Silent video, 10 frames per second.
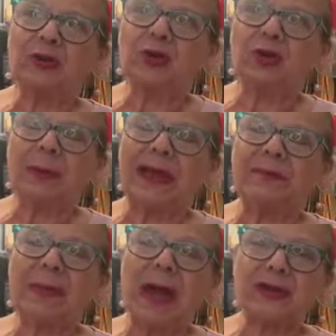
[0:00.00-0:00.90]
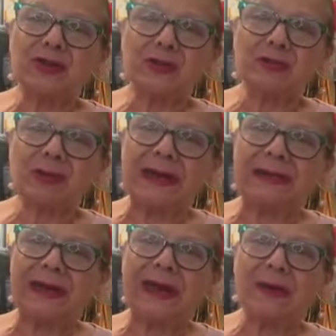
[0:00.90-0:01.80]
do my passion
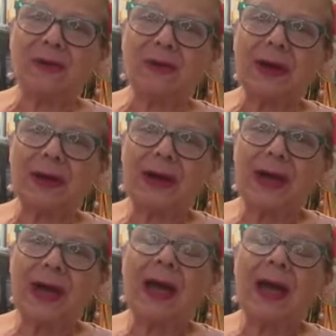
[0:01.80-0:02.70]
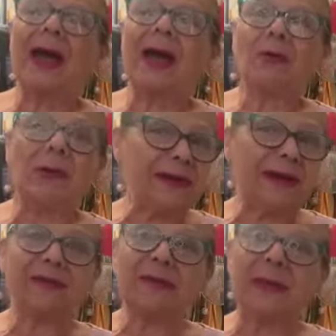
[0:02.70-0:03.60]
right now, I will
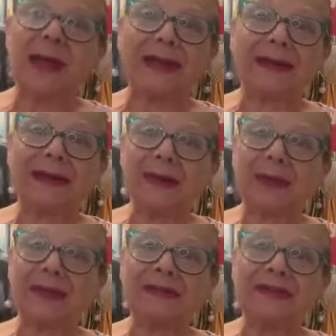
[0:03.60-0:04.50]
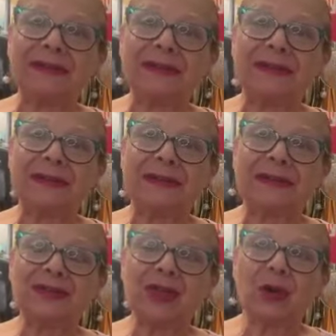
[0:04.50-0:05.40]
never make it happen.
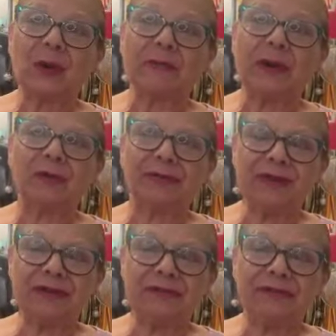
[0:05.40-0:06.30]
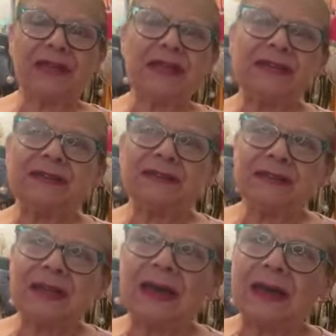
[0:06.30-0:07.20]
So around 50,
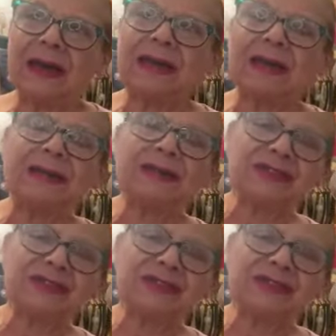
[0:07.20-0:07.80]
I